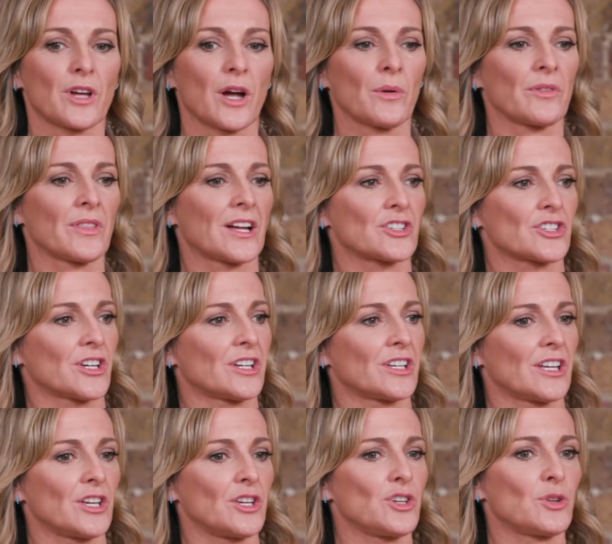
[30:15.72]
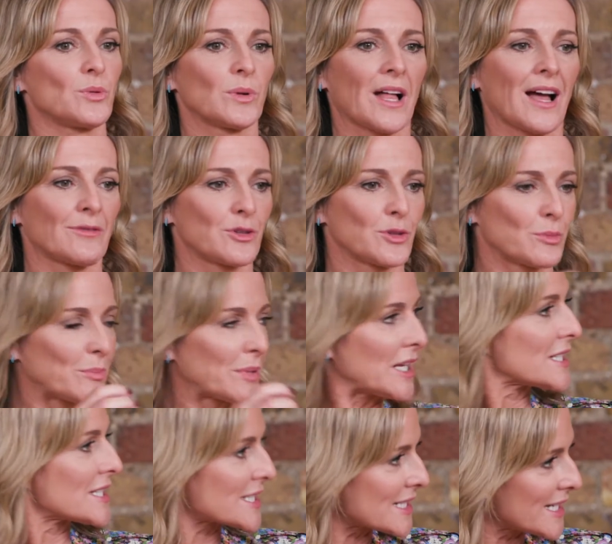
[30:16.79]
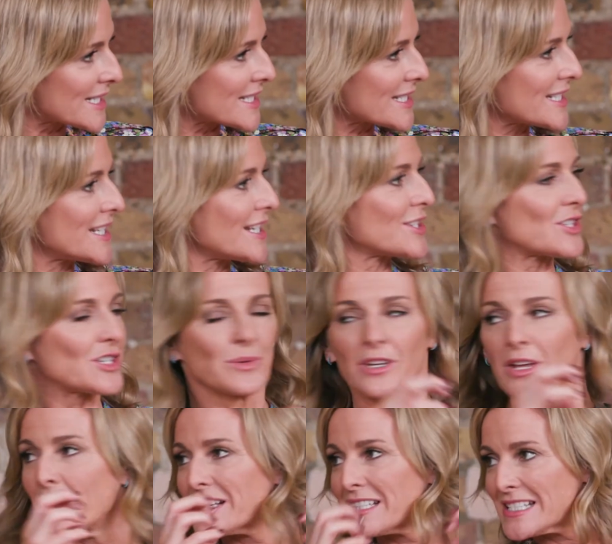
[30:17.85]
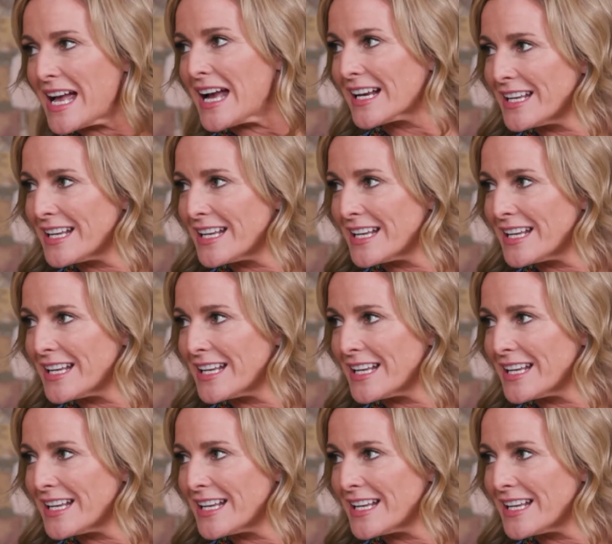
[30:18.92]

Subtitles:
go on that journey, you will have your bloods tested, you will know exactly